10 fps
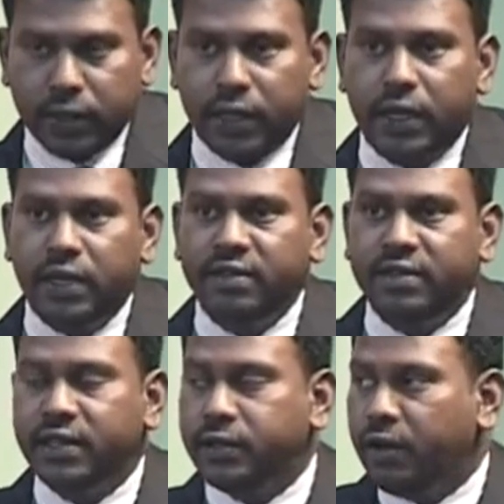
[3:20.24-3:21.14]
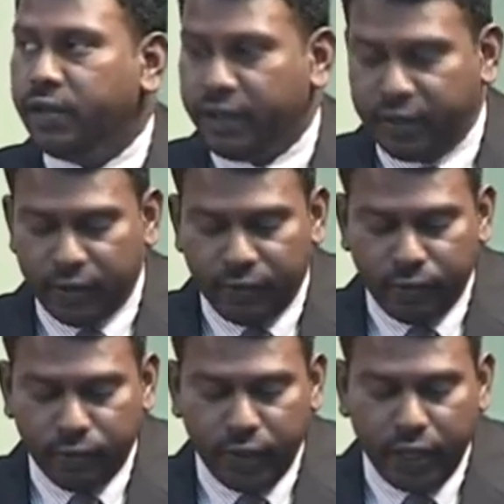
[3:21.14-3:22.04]
The research objective,
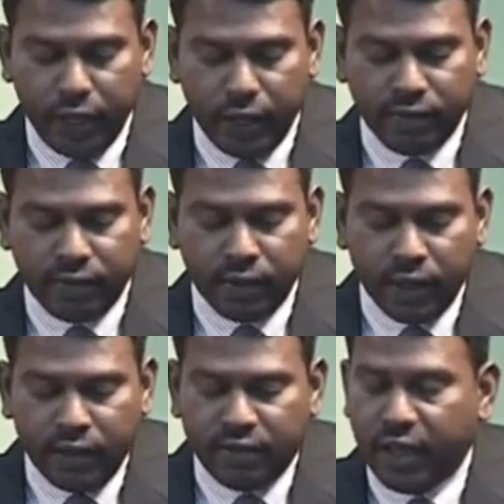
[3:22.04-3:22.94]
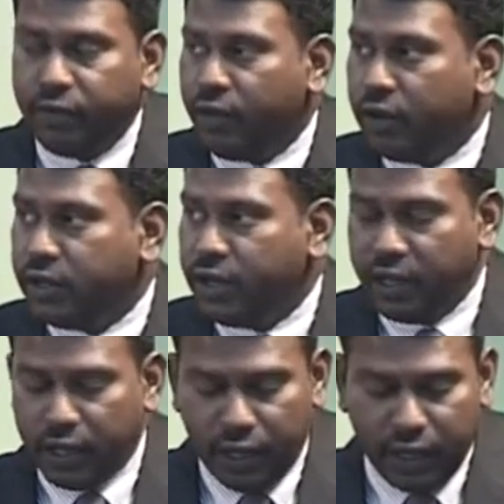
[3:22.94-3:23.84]
we set for
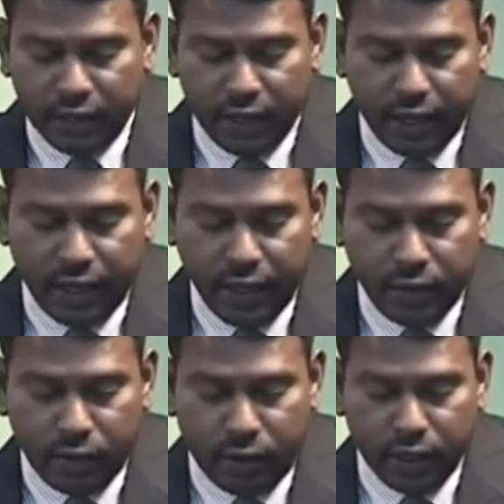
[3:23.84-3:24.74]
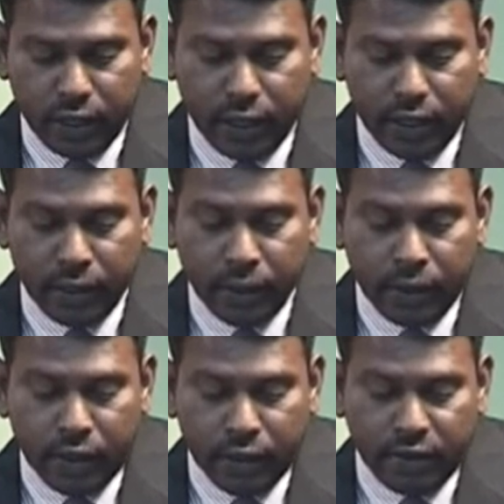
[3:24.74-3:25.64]
3 targets on the
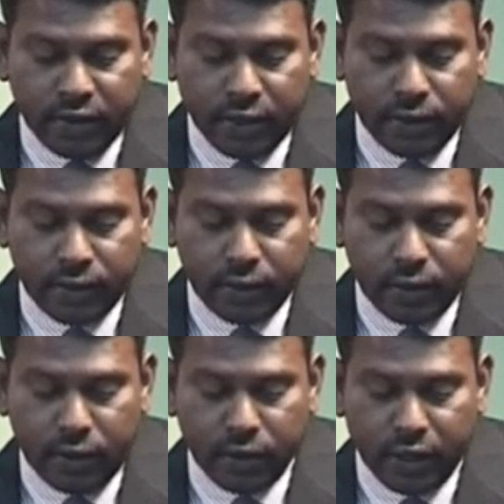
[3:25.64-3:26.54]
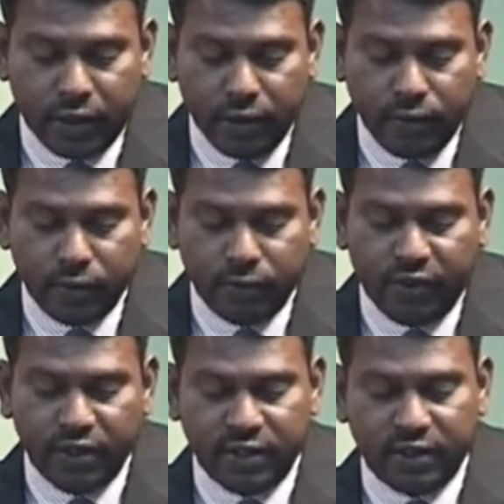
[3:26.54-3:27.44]
research objective.
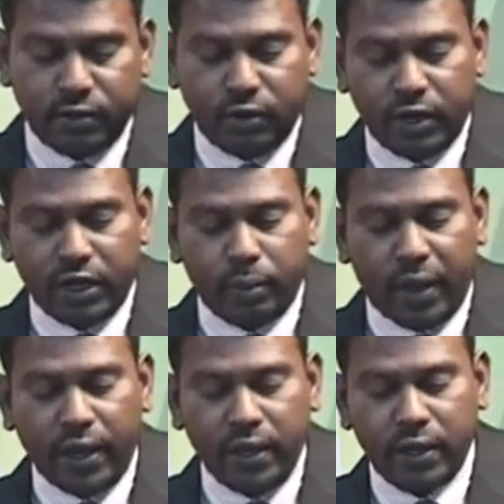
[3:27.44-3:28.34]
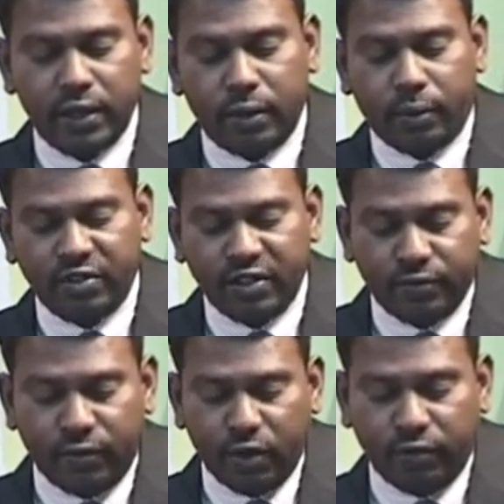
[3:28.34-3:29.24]
First is to determine the
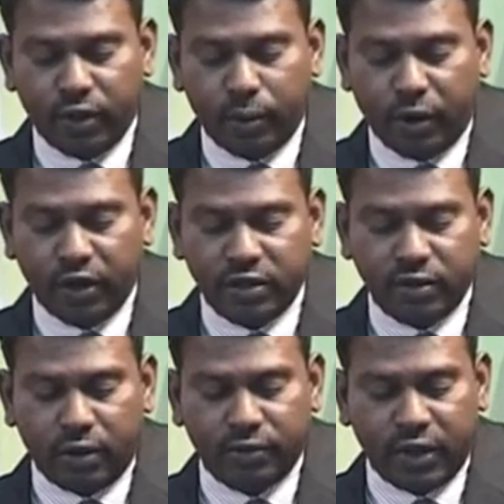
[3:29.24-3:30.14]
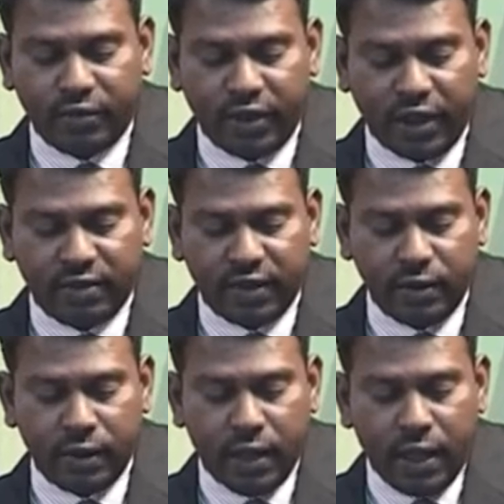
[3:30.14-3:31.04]
process flow for the production of sulfuric
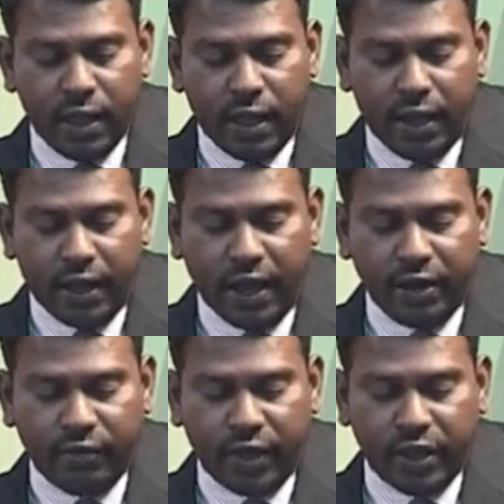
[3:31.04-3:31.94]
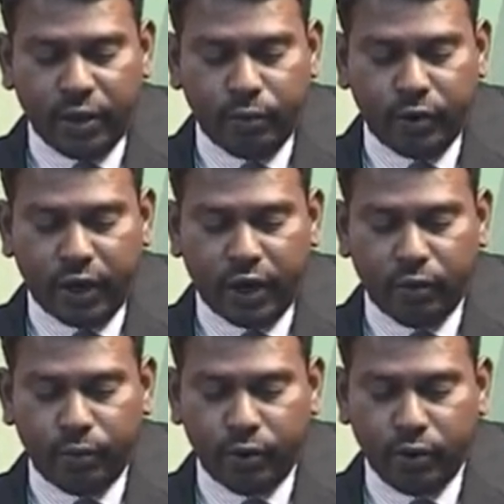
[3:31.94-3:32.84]
acid and identify input and
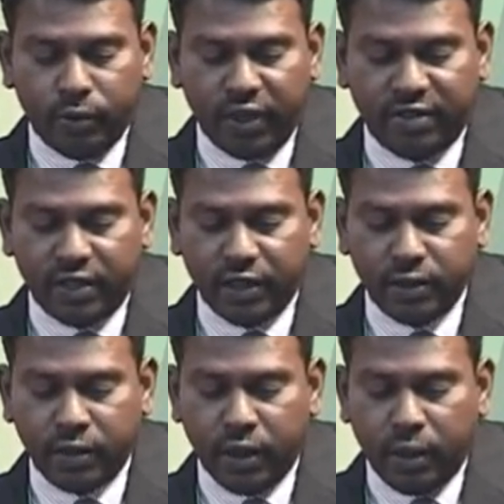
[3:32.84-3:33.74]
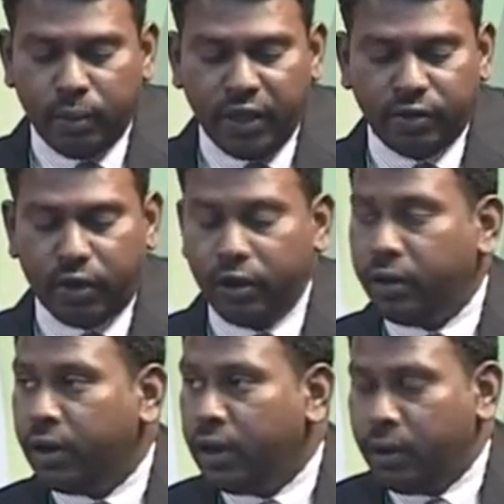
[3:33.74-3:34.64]
output wastage based
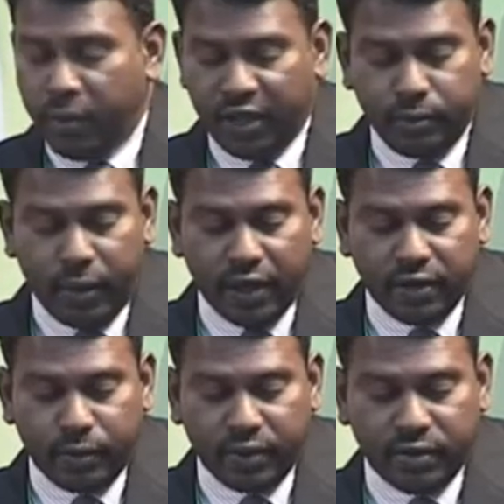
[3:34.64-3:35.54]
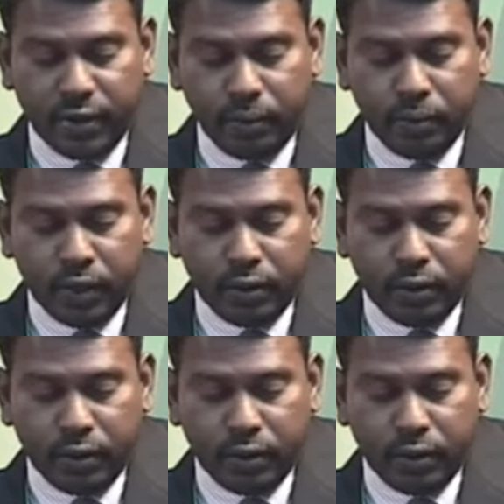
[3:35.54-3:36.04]
on mass balance principle.